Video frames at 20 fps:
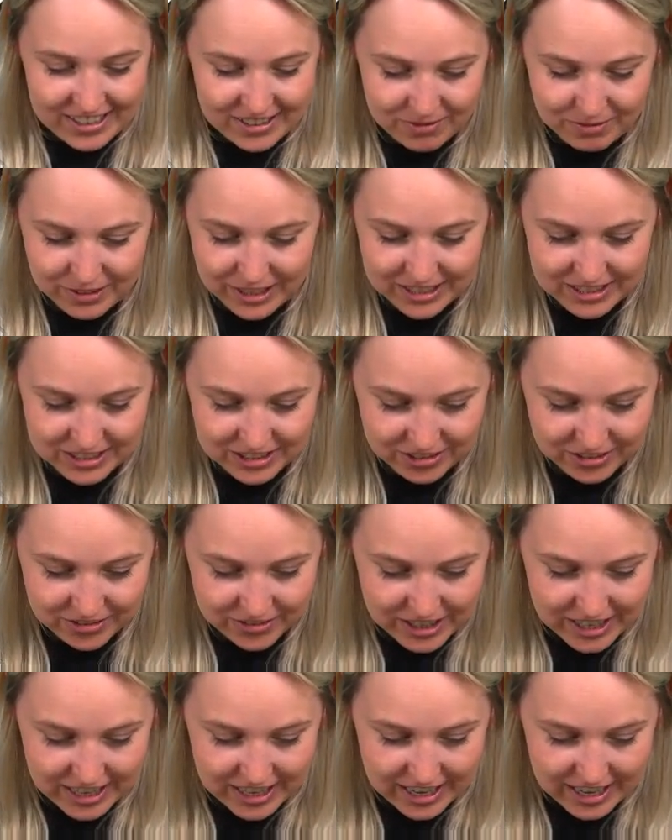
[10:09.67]
Bless you.
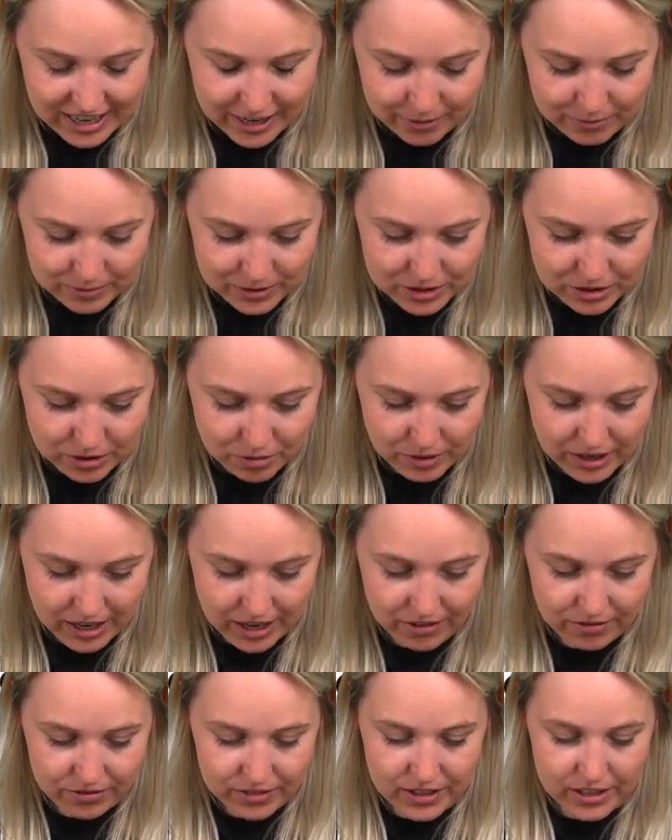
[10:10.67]
So we
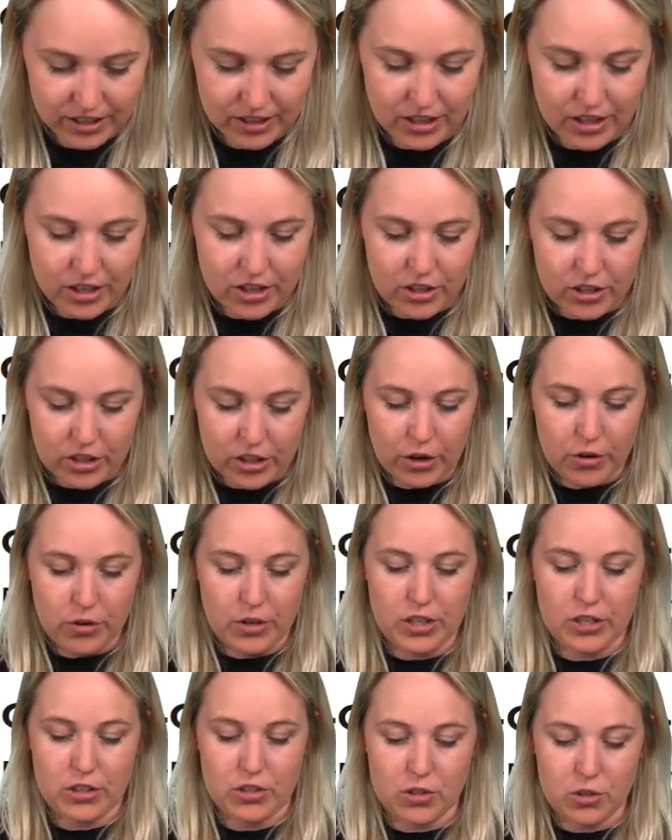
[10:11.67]
have the
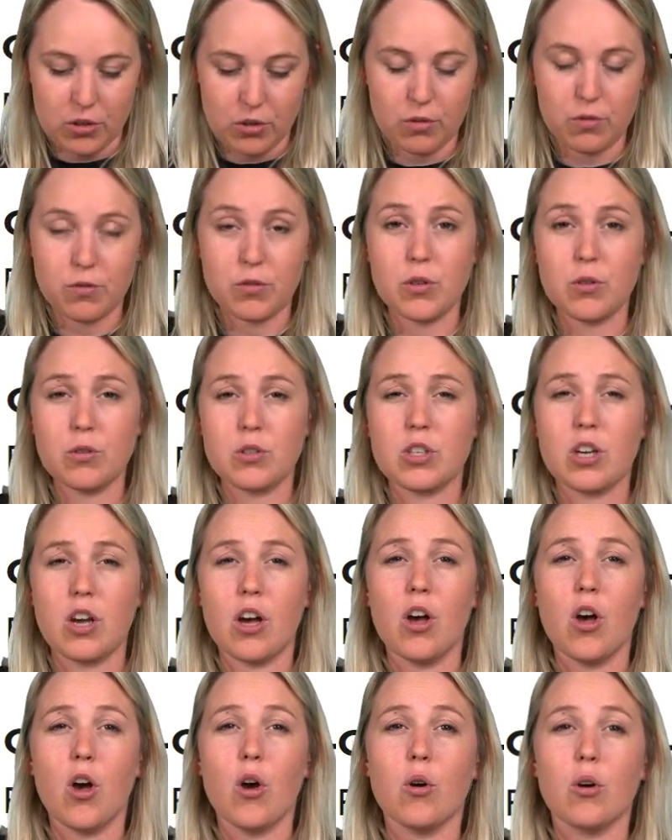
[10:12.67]
going to
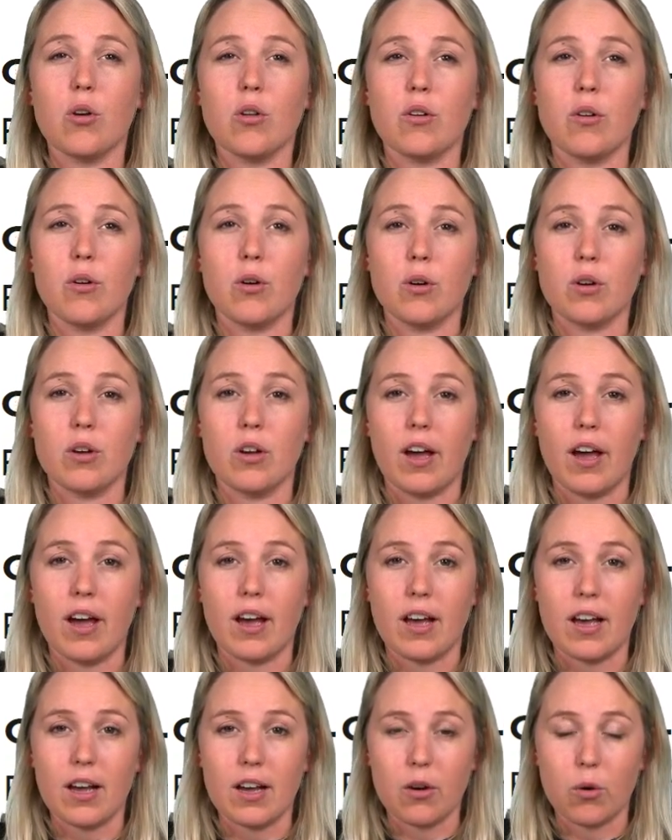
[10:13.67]
future,
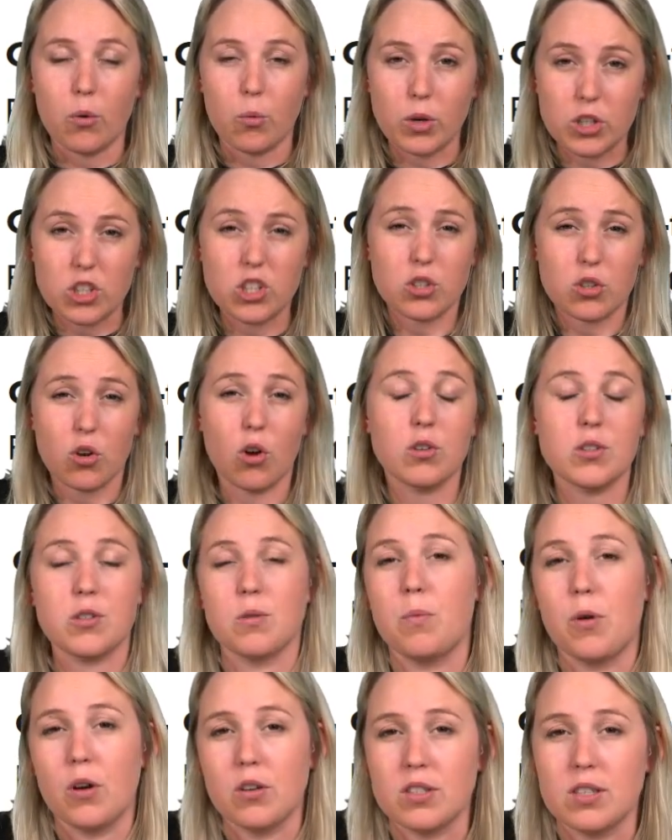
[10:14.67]
which is also
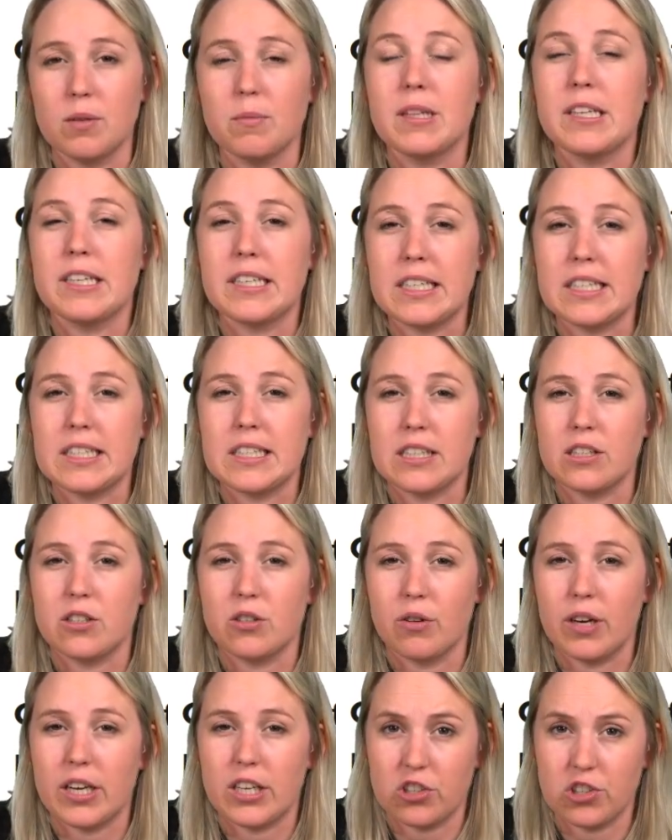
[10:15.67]
possible in these
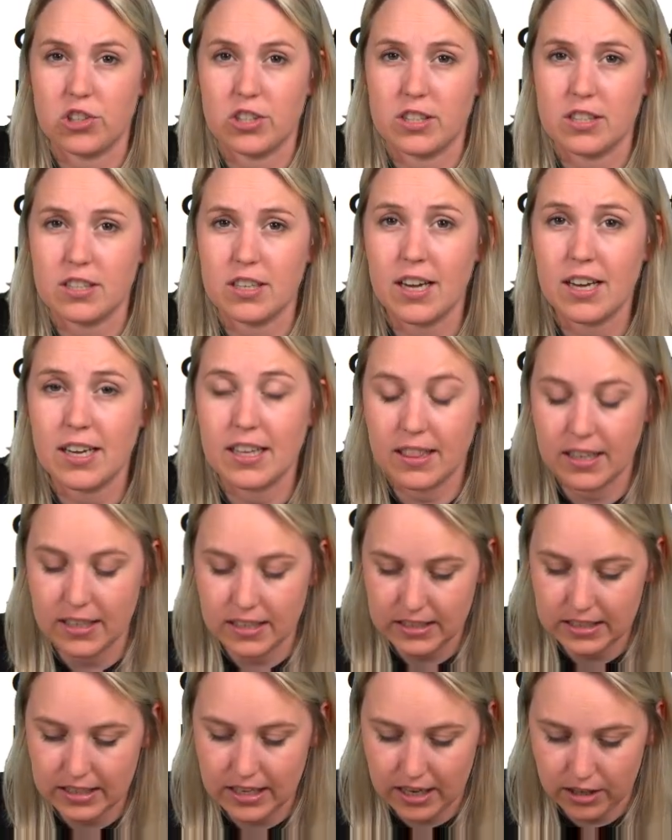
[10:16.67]
situations, yeah, in
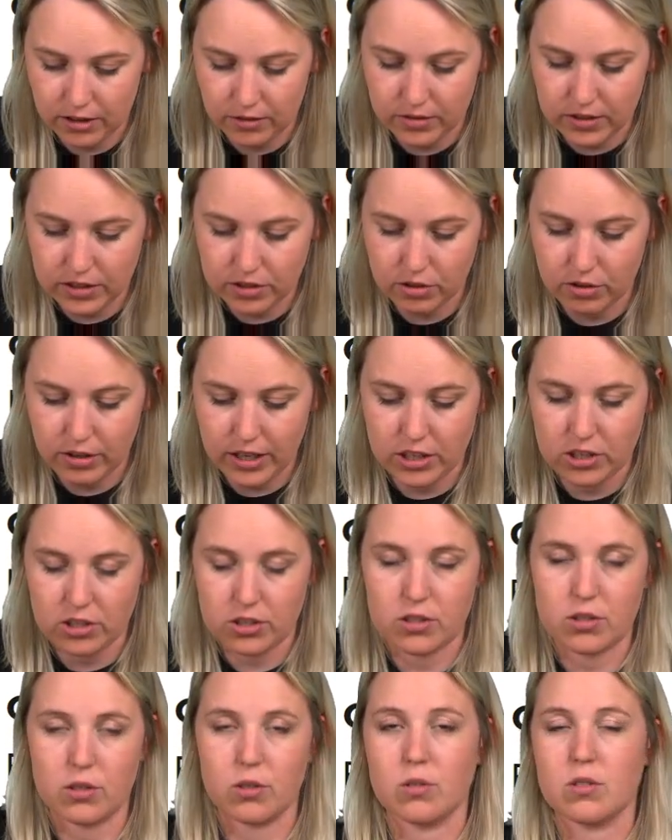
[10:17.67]
these kind of
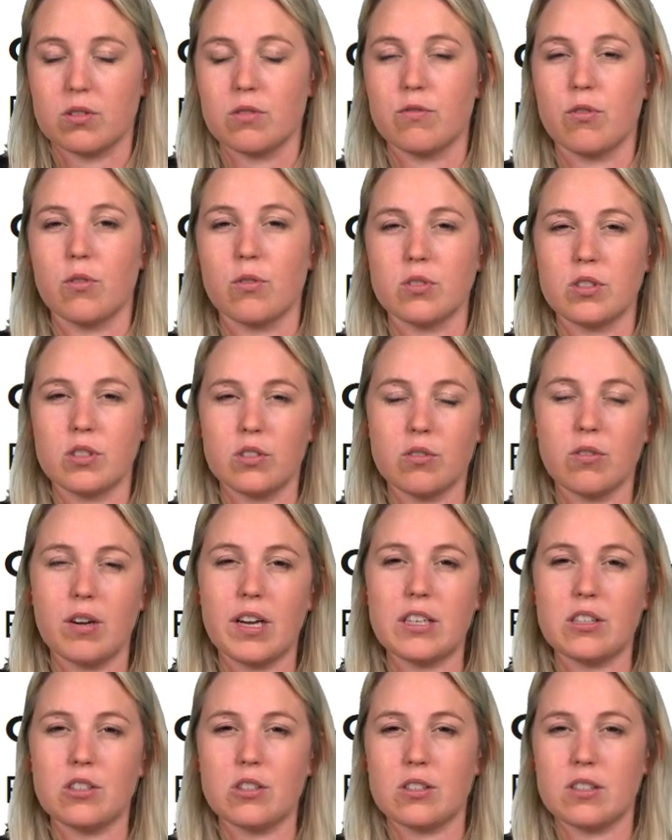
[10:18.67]
situations. So for
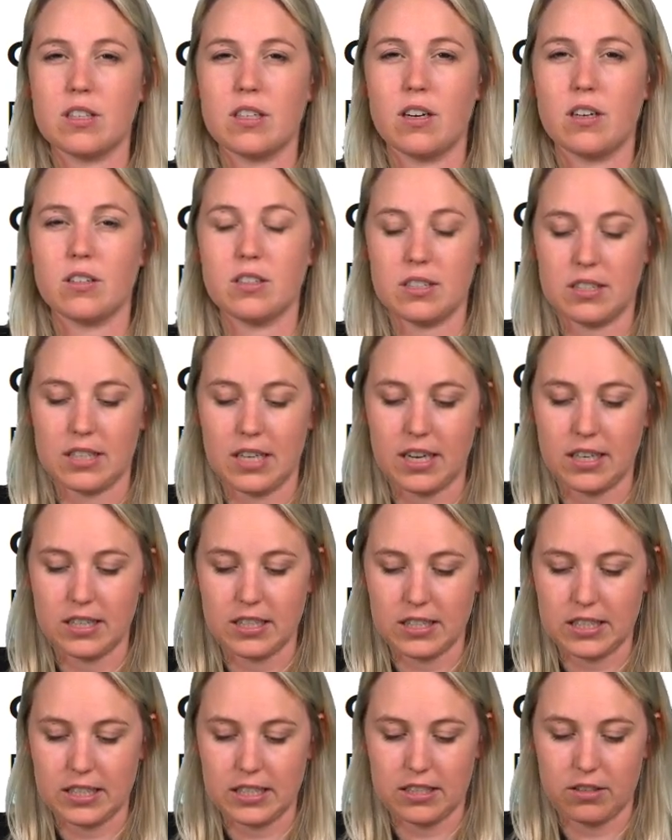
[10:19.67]
situations that are
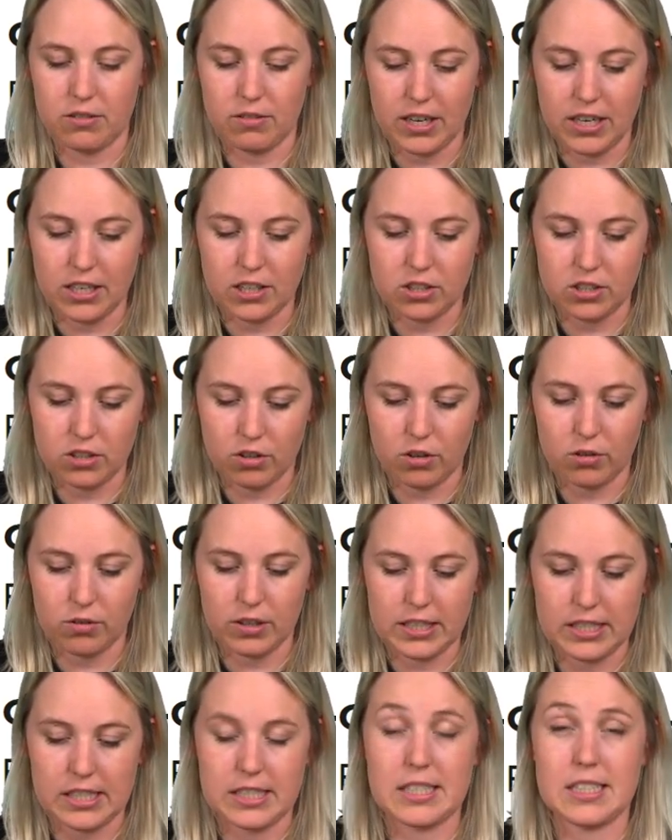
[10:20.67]
decided and arranged,
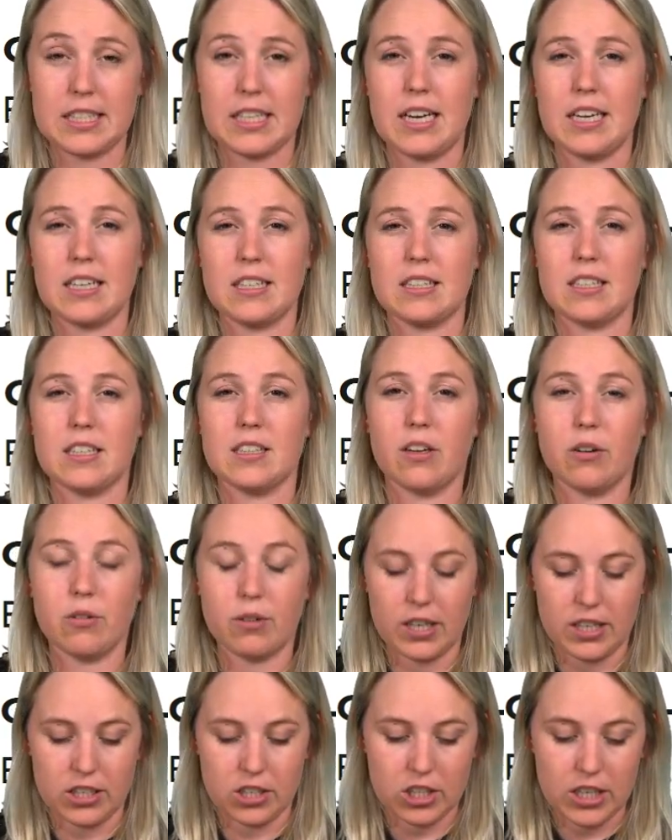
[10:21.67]
already decided and
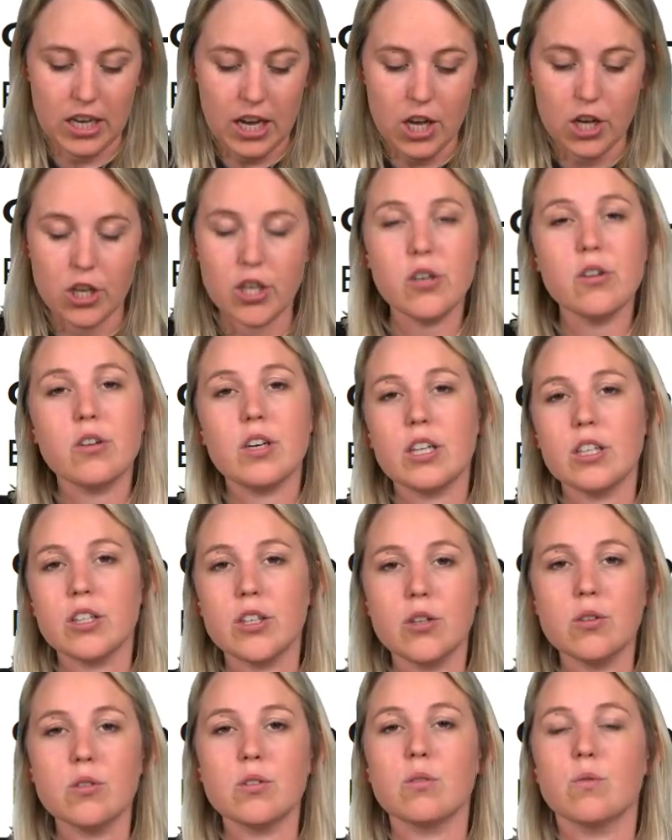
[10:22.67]
arranged, you can
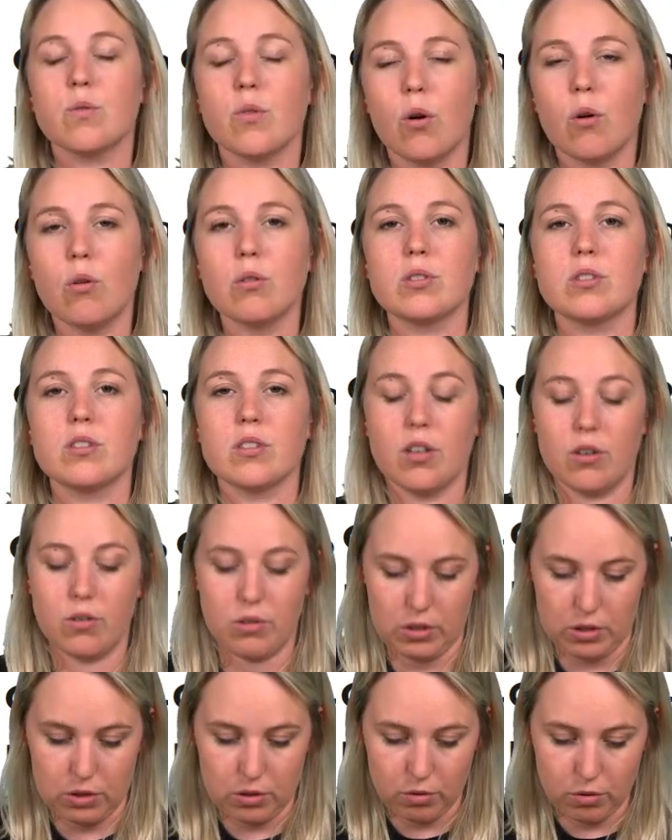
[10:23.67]
use, of course, the
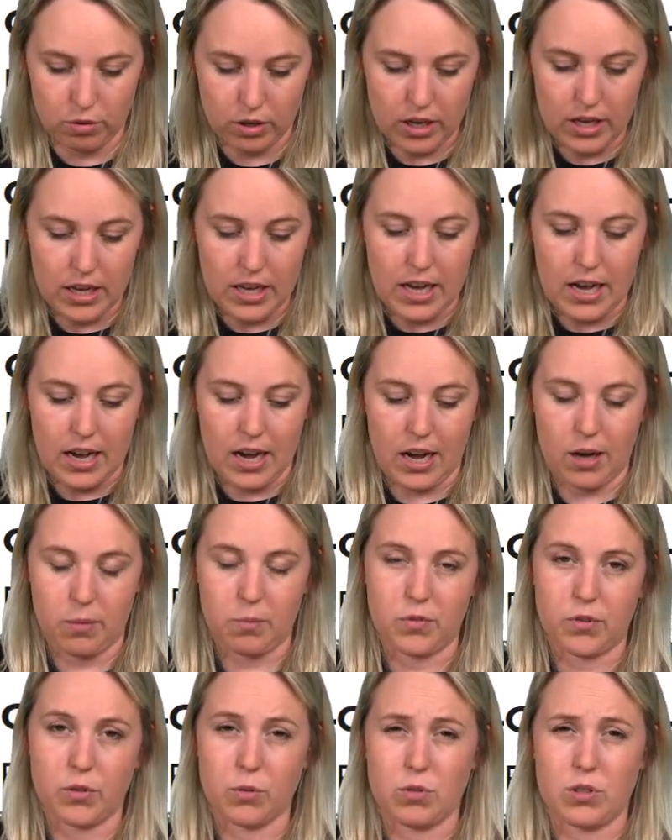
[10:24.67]
going to
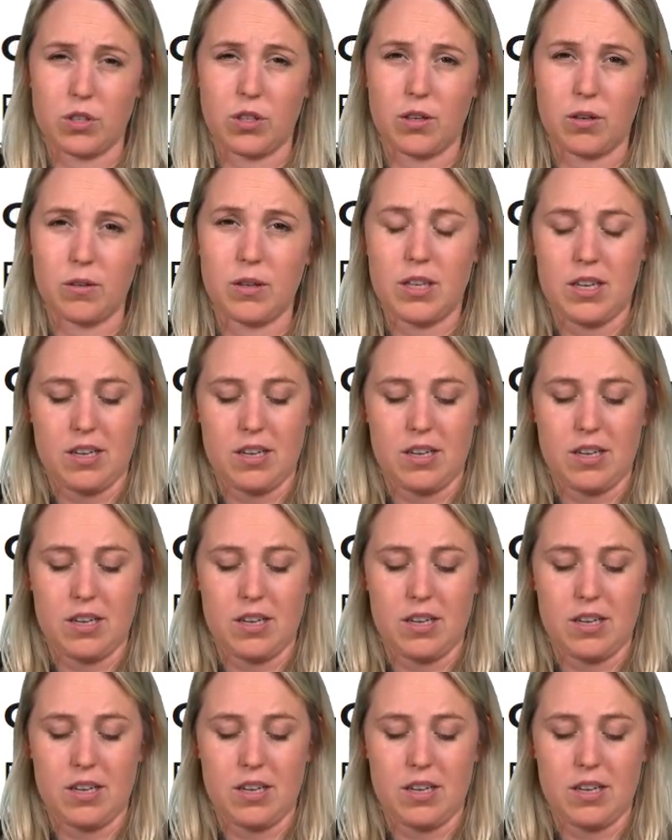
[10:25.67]
future.